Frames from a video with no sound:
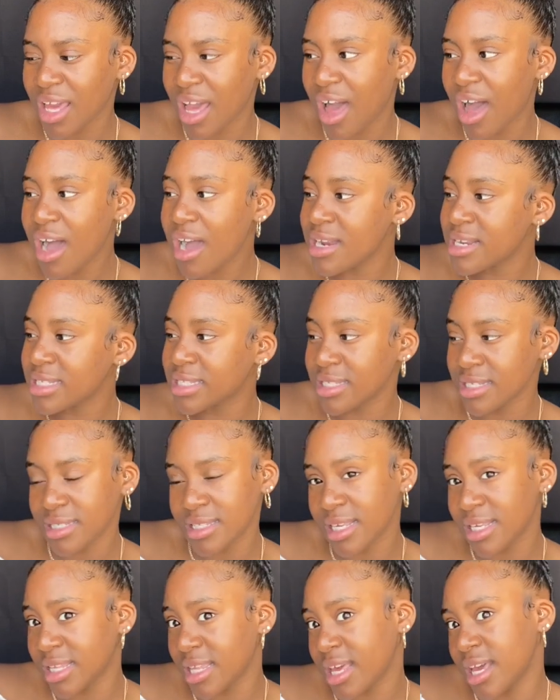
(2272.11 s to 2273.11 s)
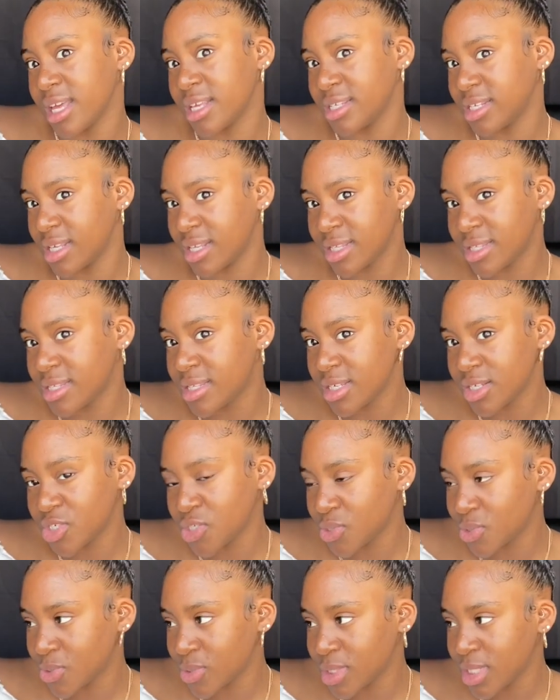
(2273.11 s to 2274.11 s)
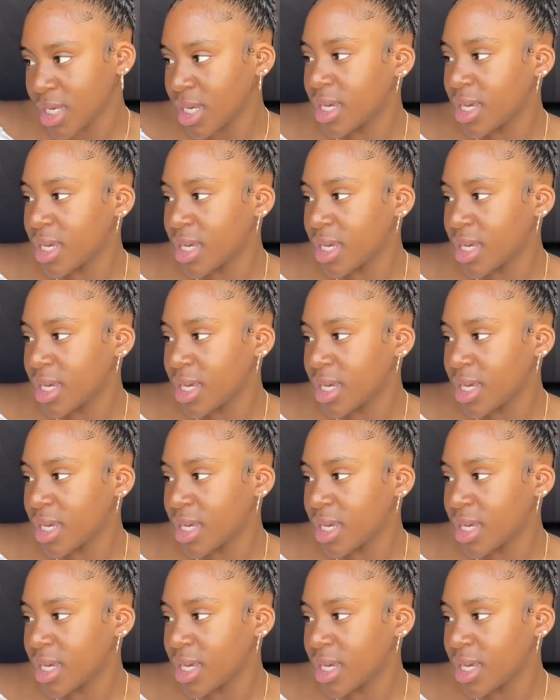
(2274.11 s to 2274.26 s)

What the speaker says: I honestly think they had jealous issues,